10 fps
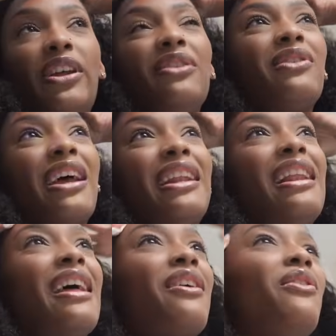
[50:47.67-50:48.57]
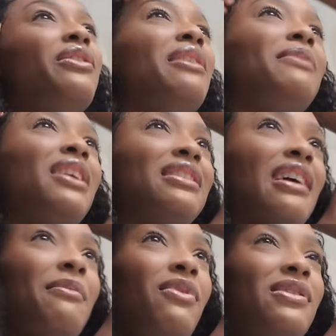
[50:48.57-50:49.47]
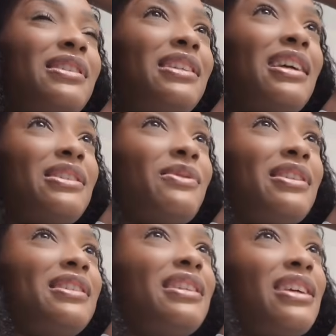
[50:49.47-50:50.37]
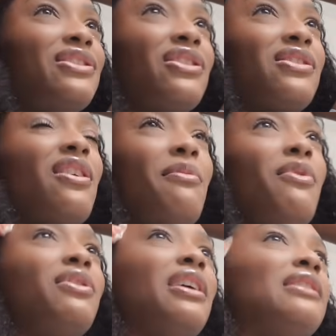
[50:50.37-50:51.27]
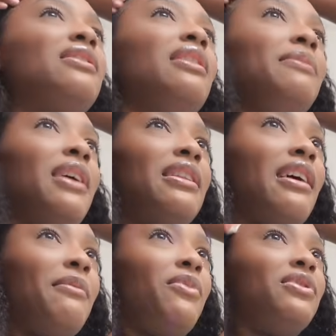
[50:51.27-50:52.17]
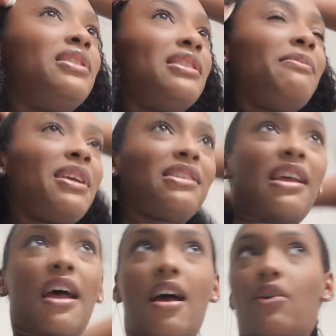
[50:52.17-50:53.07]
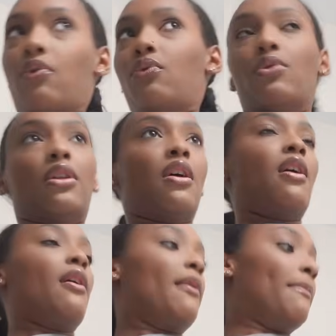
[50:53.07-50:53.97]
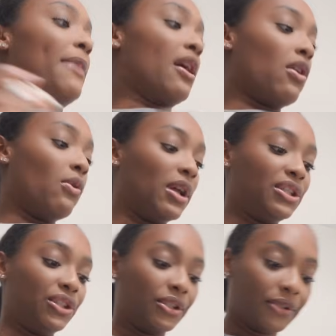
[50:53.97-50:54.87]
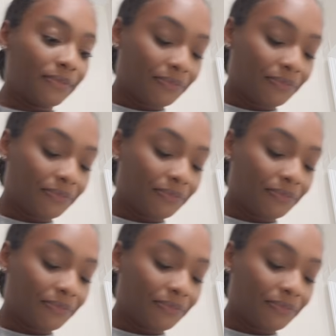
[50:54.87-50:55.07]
You know, kinda like how they be that talk about Sinners when Sinners just come out, I saw they be that talk about it. So me I say, ah cool, may I go watch it.